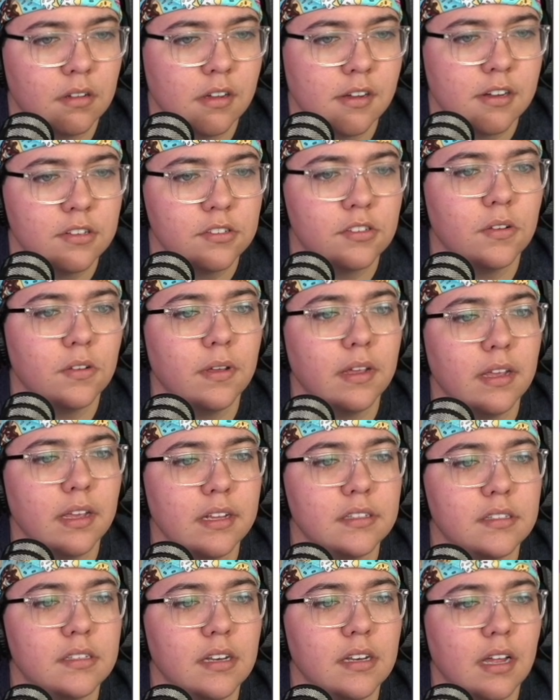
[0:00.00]
So like
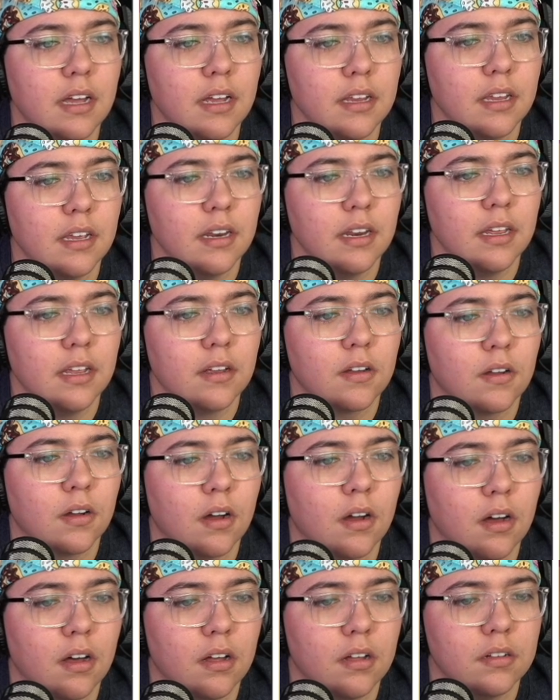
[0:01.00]
it's not getting
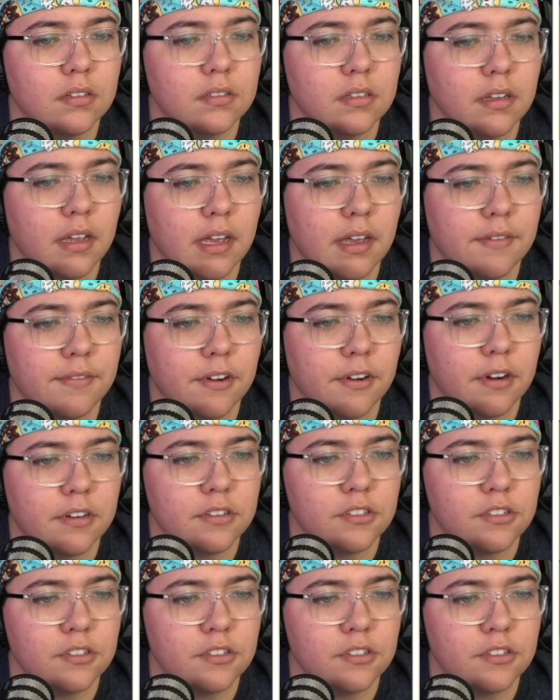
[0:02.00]
called ever.